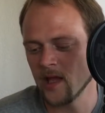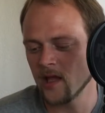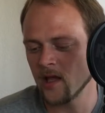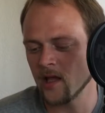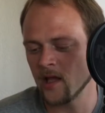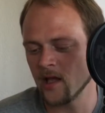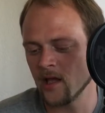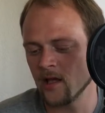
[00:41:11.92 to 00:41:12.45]

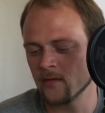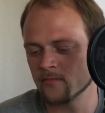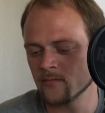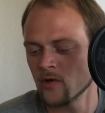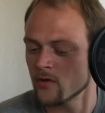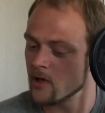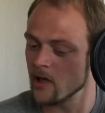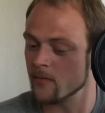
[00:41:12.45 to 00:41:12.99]
And
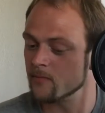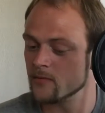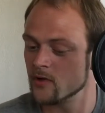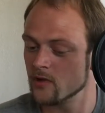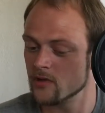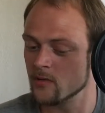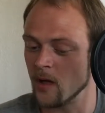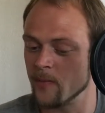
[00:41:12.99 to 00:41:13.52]
okay,
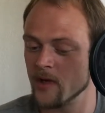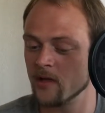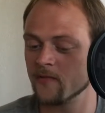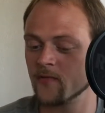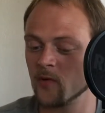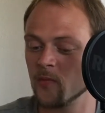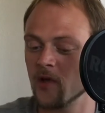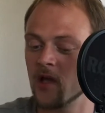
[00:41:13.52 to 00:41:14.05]
good. I mean,
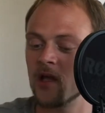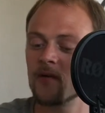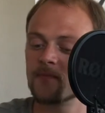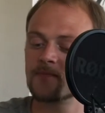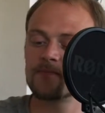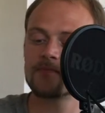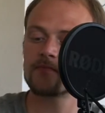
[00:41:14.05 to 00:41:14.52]
for me,